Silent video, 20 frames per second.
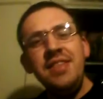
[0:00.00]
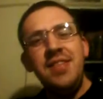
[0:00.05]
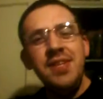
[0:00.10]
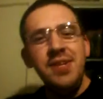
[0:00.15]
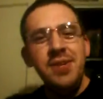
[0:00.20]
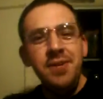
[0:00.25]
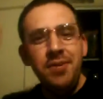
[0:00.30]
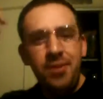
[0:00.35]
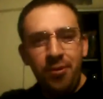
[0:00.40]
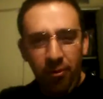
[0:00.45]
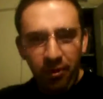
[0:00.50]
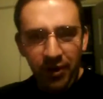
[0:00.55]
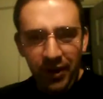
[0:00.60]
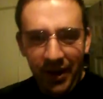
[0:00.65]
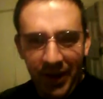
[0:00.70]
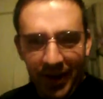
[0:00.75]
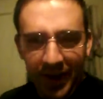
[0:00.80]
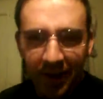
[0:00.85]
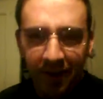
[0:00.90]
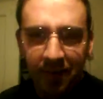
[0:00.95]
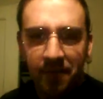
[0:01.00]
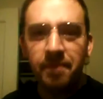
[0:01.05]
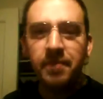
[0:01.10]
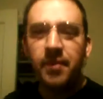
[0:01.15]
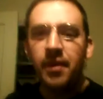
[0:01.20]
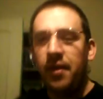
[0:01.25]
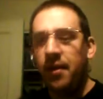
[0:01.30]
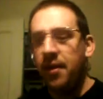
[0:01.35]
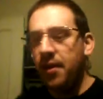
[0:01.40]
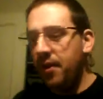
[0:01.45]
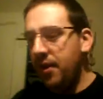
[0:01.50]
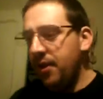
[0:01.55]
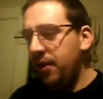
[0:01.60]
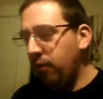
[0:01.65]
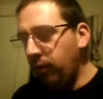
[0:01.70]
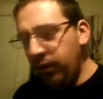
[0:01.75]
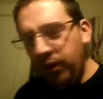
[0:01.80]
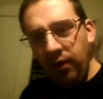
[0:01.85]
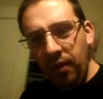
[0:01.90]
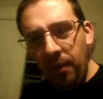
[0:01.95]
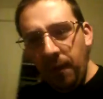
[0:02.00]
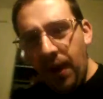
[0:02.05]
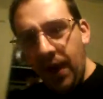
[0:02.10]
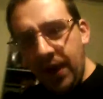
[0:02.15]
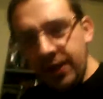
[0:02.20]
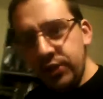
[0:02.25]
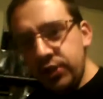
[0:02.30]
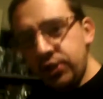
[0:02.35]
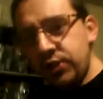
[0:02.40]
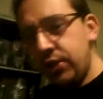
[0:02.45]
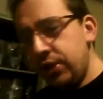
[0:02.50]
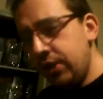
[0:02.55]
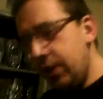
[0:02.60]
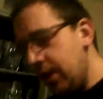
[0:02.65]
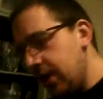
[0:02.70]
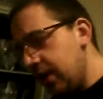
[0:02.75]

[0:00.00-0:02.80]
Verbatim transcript: two, three. Winner of the match